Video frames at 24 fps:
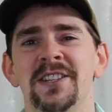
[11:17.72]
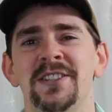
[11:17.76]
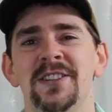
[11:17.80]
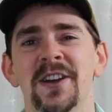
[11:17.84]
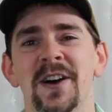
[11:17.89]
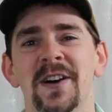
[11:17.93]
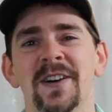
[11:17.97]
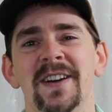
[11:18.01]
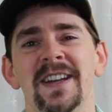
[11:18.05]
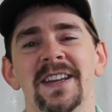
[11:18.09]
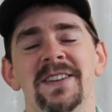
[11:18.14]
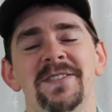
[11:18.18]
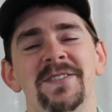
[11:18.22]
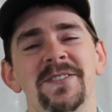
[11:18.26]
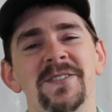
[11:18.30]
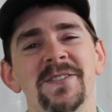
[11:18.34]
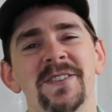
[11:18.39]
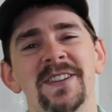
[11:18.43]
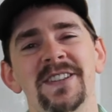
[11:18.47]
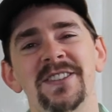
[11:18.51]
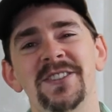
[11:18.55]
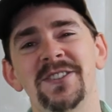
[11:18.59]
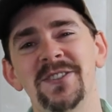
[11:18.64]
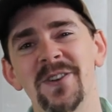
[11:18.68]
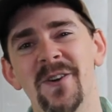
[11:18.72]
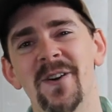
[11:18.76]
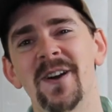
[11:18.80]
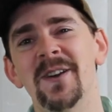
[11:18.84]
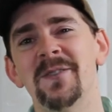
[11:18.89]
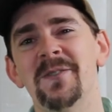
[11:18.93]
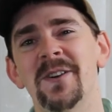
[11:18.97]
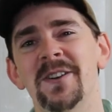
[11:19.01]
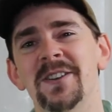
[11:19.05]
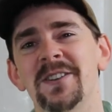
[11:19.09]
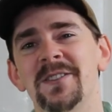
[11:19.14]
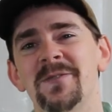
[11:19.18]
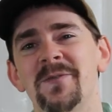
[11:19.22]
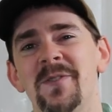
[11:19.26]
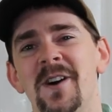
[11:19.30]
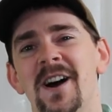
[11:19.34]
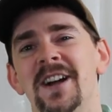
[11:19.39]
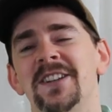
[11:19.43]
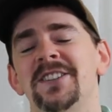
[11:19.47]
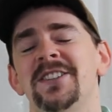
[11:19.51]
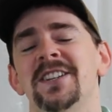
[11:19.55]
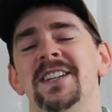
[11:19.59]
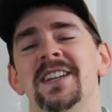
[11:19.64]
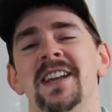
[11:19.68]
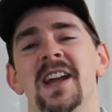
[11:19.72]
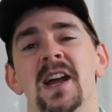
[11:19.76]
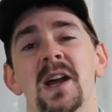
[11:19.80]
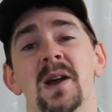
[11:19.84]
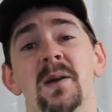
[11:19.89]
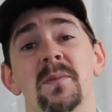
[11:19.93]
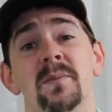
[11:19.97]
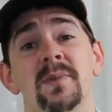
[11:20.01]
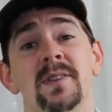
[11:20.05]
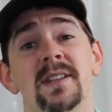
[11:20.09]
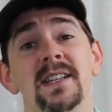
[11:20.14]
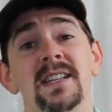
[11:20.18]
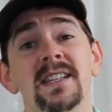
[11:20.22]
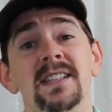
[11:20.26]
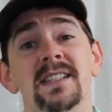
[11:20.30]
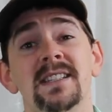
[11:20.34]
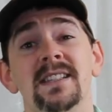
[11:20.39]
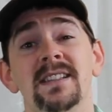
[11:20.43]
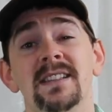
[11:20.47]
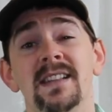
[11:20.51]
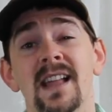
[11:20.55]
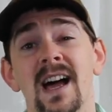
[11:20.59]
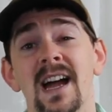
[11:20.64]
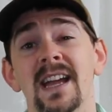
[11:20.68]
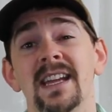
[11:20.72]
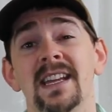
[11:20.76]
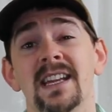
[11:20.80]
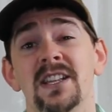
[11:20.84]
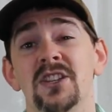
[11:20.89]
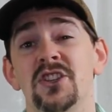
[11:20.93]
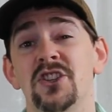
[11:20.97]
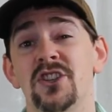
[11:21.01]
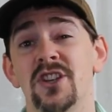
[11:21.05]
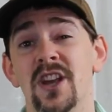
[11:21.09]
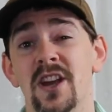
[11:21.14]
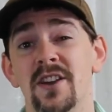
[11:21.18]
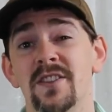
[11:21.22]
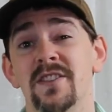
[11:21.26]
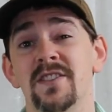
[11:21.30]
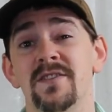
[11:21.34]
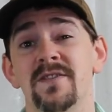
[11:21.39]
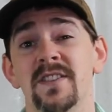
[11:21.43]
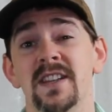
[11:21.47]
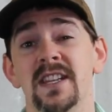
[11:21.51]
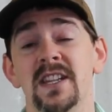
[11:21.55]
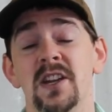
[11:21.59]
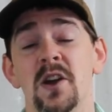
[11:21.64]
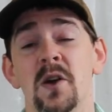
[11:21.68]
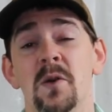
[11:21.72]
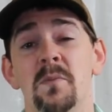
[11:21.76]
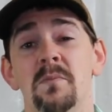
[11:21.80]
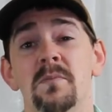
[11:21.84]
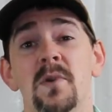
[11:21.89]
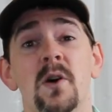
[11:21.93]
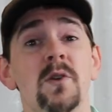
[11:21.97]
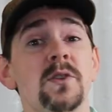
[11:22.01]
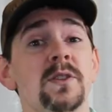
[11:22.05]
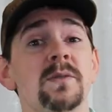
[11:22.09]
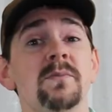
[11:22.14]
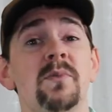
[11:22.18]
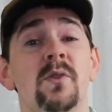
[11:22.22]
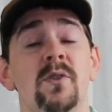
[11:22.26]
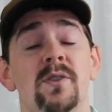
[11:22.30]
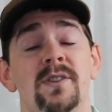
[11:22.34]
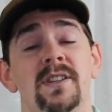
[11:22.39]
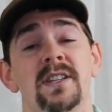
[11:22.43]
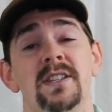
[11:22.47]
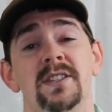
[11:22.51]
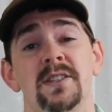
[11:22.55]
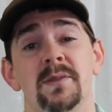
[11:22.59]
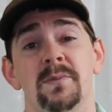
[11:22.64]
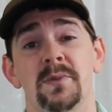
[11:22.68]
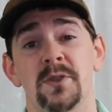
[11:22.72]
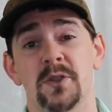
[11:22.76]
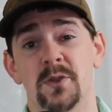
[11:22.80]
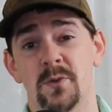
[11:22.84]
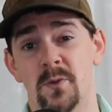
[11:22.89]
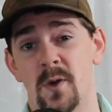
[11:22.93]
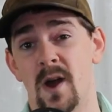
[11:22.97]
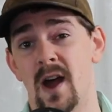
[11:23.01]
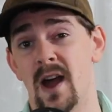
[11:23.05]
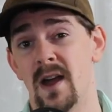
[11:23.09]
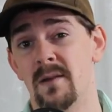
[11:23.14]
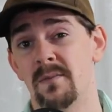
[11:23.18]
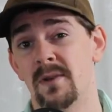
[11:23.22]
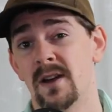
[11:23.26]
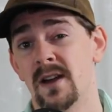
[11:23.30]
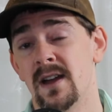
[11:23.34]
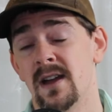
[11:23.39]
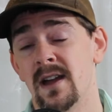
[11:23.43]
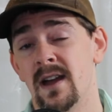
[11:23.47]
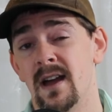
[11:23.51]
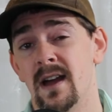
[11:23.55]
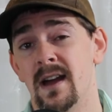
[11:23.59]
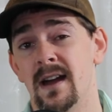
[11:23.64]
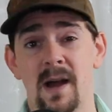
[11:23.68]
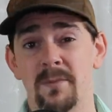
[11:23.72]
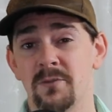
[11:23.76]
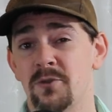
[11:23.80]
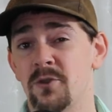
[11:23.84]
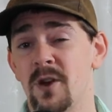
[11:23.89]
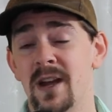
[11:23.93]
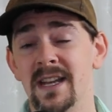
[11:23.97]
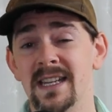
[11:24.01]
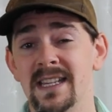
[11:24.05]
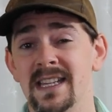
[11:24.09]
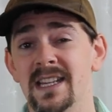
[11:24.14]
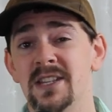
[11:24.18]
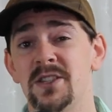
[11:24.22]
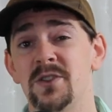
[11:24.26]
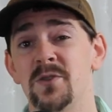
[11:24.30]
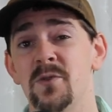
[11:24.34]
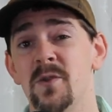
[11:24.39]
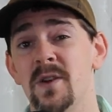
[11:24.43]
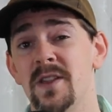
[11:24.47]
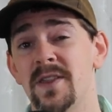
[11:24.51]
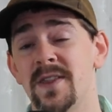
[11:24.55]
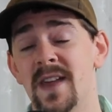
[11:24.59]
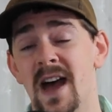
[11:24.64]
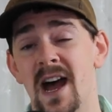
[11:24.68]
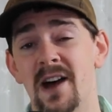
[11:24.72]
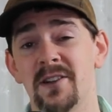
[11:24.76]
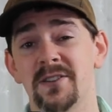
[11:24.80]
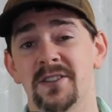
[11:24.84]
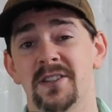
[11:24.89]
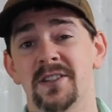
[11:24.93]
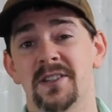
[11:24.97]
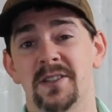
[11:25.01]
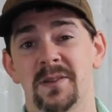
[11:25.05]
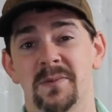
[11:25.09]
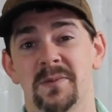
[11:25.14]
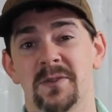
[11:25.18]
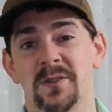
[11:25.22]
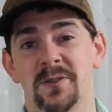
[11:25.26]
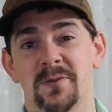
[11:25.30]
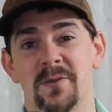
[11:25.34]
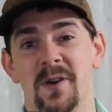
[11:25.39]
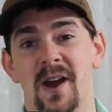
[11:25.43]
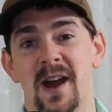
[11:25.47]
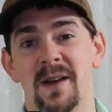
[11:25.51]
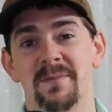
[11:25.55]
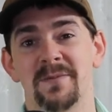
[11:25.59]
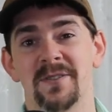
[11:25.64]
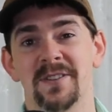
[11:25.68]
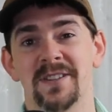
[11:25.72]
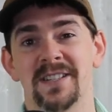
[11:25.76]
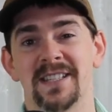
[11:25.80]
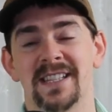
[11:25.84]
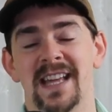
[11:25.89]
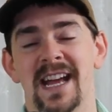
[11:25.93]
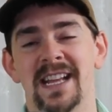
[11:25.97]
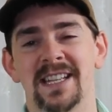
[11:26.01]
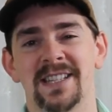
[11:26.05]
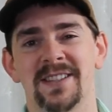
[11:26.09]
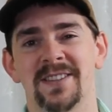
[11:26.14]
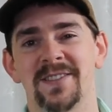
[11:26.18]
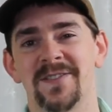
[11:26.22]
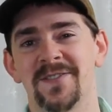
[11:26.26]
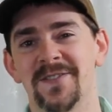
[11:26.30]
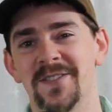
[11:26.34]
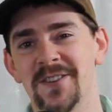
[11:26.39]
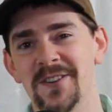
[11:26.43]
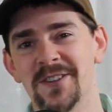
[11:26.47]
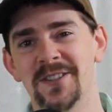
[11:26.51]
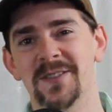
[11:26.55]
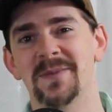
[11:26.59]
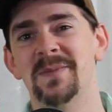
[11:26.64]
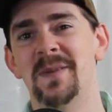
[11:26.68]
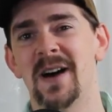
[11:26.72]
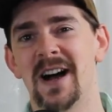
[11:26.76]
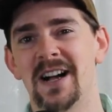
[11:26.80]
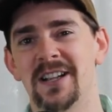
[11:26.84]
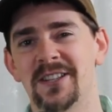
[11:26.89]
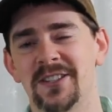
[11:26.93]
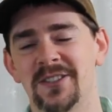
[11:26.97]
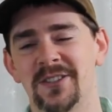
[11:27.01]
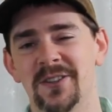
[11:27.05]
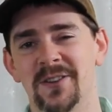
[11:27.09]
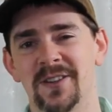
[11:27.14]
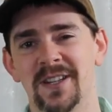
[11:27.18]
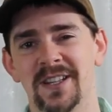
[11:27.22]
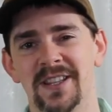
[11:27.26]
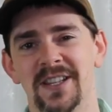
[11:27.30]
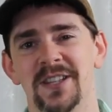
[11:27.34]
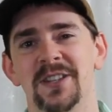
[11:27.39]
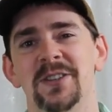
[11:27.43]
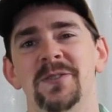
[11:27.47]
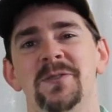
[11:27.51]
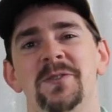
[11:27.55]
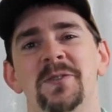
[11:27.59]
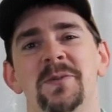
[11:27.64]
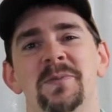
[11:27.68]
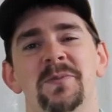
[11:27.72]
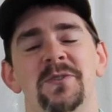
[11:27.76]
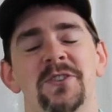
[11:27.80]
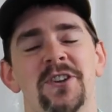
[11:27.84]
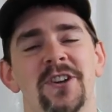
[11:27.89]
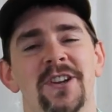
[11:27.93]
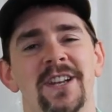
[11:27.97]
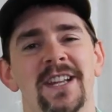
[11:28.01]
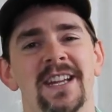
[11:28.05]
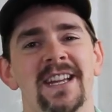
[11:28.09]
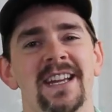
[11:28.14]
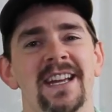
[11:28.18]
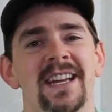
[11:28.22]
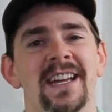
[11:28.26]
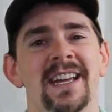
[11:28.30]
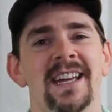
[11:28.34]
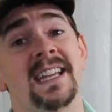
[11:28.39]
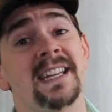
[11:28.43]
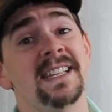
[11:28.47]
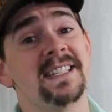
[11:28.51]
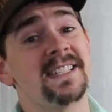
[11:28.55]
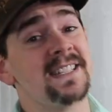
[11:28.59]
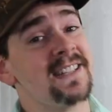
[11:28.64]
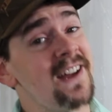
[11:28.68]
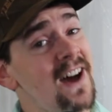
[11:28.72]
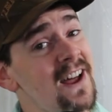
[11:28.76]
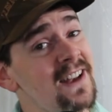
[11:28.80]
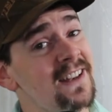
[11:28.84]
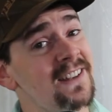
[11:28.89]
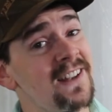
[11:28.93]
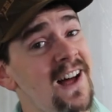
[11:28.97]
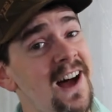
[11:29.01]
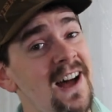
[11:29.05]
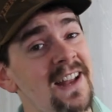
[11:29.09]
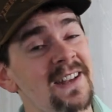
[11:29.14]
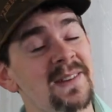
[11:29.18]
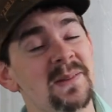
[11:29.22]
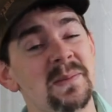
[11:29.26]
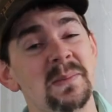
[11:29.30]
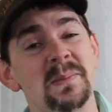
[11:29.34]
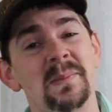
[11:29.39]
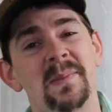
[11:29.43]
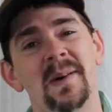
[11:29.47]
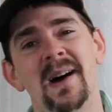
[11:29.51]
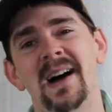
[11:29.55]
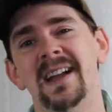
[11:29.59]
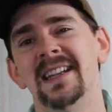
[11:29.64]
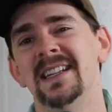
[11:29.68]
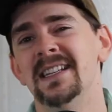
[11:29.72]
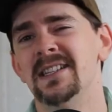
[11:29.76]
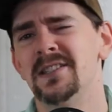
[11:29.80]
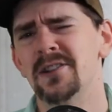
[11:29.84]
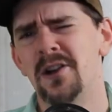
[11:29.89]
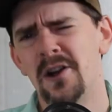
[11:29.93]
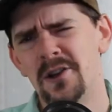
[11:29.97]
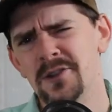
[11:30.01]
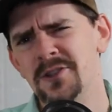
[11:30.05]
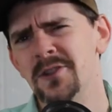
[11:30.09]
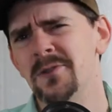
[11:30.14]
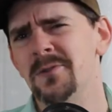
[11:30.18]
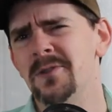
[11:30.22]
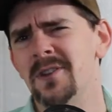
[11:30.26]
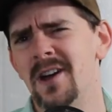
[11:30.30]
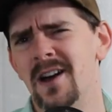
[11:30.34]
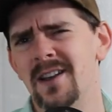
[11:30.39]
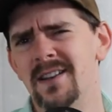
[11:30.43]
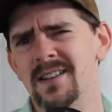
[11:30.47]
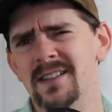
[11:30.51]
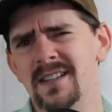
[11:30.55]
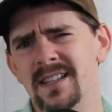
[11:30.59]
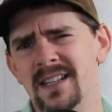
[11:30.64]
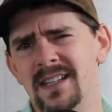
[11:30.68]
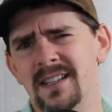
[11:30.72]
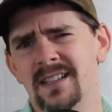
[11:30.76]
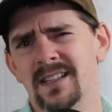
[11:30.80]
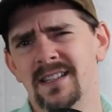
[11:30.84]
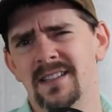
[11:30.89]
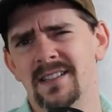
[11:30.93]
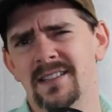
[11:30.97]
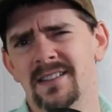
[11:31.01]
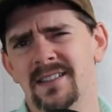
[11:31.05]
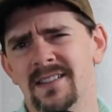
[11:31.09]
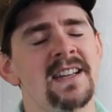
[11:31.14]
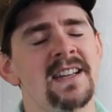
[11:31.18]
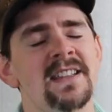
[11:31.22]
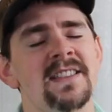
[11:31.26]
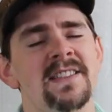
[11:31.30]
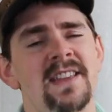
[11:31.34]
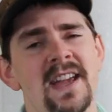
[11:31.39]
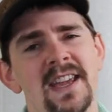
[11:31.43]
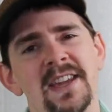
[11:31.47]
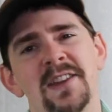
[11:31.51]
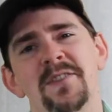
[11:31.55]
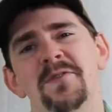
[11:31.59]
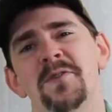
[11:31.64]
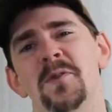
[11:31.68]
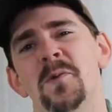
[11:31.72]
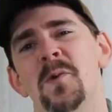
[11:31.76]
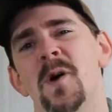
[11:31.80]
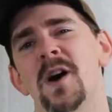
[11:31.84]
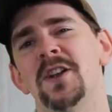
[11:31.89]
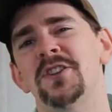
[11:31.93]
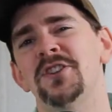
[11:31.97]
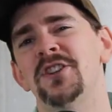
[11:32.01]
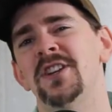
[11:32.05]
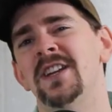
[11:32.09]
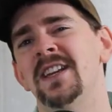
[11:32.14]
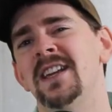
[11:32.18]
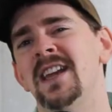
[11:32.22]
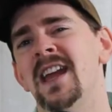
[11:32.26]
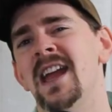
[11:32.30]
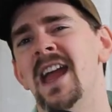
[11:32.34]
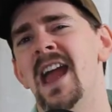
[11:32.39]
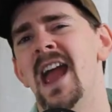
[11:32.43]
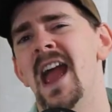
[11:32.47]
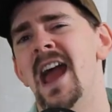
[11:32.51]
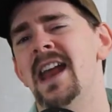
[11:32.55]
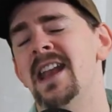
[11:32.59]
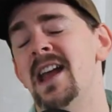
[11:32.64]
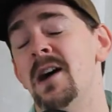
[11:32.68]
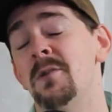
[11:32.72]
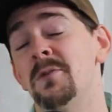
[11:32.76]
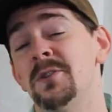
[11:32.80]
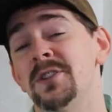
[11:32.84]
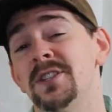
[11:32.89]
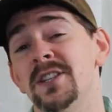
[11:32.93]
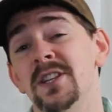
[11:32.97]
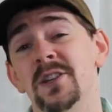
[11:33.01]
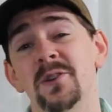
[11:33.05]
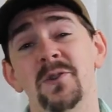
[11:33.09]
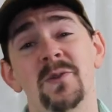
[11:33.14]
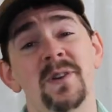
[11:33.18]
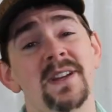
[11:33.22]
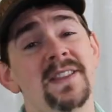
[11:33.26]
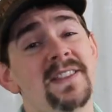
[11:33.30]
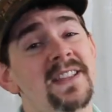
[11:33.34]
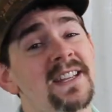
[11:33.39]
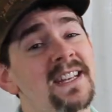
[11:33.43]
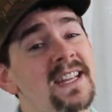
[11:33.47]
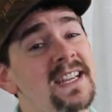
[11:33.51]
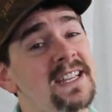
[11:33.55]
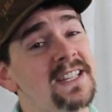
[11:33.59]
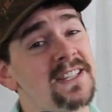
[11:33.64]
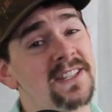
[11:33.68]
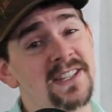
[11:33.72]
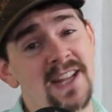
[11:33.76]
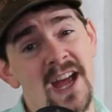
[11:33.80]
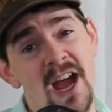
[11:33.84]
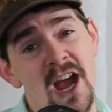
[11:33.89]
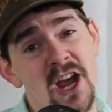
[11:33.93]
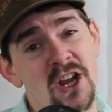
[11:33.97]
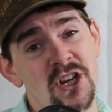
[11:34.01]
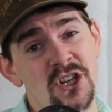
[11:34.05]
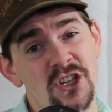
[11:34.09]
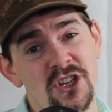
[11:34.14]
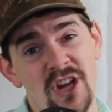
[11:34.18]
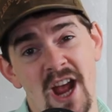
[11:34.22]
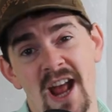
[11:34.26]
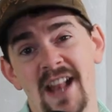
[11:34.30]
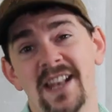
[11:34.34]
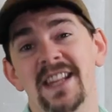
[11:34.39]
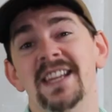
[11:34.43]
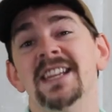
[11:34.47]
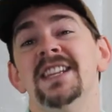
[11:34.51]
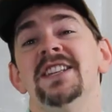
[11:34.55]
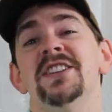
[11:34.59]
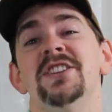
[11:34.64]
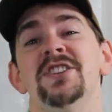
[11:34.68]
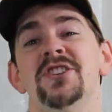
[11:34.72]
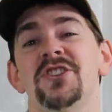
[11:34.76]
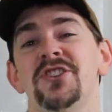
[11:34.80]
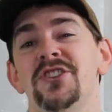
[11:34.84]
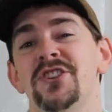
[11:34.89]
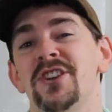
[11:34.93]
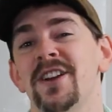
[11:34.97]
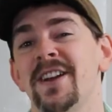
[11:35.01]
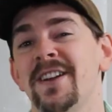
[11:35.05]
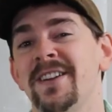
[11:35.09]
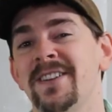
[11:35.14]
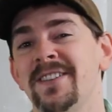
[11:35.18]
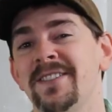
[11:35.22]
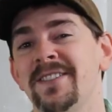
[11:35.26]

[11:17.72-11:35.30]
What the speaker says: So if you enjoy what you're watching, please like and share the video. Most importantly, subscribe. I'm trying to get to 1,000 subscribers. That's the first milestone in the YouTube journey. It's not a lot, but it's also not a little. Thank you for watching, and I will see you in the next challenge.